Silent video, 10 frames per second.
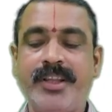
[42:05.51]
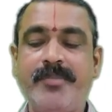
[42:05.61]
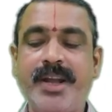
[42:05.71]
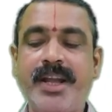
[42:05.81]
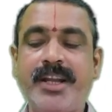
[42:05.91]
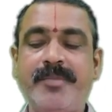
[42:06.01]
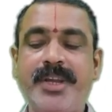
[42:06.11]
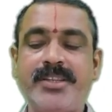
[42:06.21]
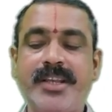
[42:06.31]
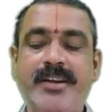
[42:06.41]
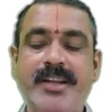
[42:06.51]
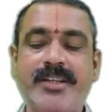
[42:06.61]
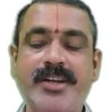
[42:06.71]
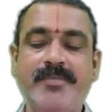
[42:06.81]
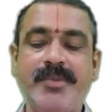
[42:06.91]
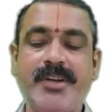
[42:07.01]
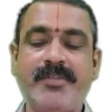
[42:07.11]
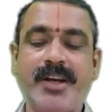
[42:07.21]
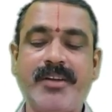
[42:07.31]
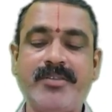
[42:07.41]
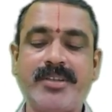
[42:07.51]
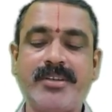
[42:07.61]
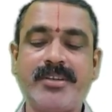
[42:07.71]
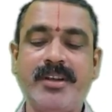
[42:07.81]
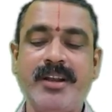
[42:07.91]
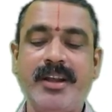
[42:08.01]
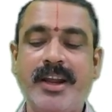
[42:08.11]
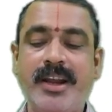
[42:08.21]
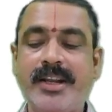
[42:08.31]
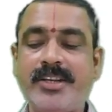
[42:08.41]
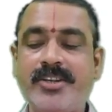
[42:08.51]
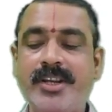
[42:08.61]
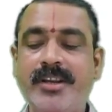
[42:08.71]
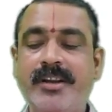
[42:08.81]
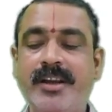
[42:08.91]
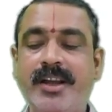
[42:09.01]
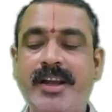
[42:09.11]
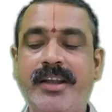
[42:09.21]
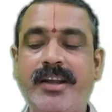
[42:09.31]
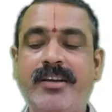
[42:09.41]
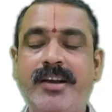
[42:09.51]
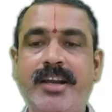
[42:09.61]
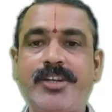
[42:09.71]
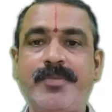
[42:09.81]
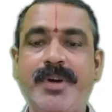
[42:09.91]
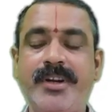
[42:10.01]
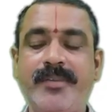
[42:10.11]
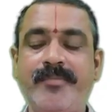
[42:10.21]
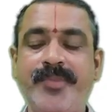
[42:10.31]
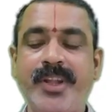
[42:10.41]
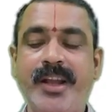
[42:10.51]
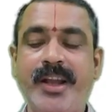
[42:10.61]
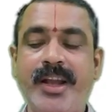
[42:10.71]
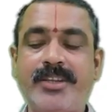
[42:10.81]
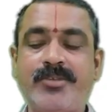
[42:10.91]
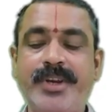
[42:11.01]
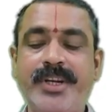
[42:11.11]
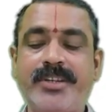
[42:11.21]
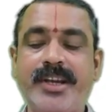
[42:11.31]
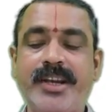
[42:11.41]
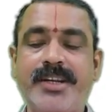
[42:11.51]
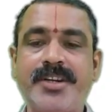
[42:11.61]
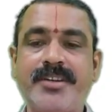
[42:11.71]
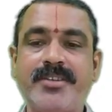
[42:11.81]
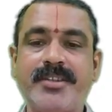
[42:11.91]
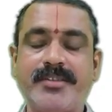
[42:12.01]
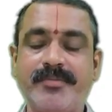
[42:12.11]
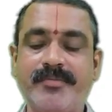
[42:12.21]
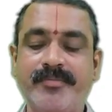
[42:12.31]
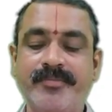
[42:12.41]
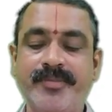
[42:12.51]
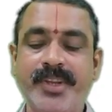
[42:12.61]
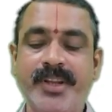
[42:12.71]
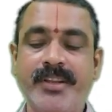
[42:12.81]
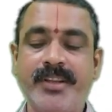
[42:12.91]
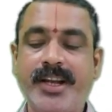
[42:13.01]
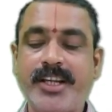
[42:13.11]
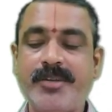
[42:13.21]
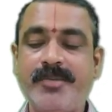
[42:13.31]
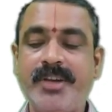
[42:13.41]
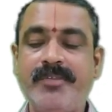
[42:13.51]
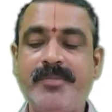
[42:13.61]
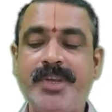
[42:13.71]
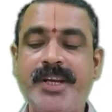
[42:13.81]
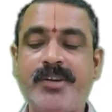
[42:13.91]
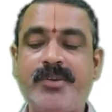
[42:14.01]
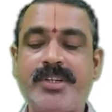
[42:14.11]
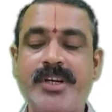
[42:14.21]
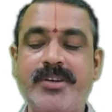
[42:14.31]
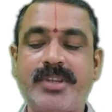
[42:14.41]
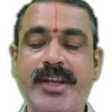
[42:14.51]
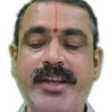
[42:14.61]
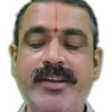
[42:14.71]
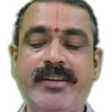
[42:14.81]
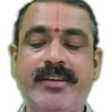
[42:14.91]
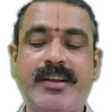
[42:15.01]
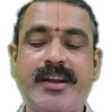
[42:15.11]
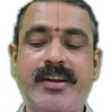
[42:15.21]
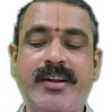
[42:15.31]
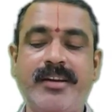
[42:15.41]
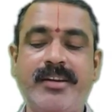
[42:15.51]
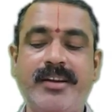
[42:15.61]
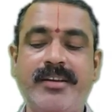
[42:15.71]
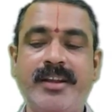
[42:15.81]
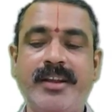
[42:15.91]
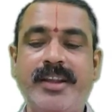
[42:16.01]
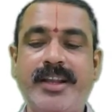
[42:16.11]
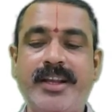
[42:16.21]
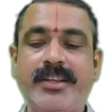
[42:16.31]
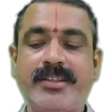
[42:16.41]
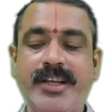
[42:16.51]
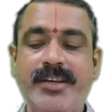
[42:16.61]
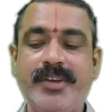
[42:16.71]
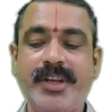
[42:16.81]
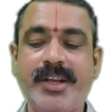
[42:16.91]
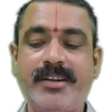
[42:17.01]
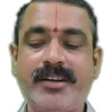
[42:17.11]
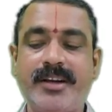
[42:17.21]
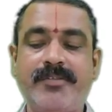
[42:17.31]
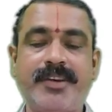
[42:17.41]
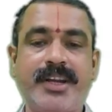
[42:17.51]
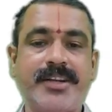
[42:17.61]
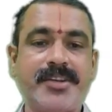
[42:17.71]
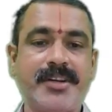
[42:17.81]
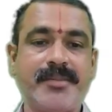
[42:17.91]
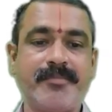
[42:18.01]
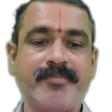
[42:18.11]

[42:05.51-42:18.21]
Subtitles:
The bank may send a statement of accounts attaching an acknowledgement as to its corrections. The customer will be requested to sign and return a certificate of correction.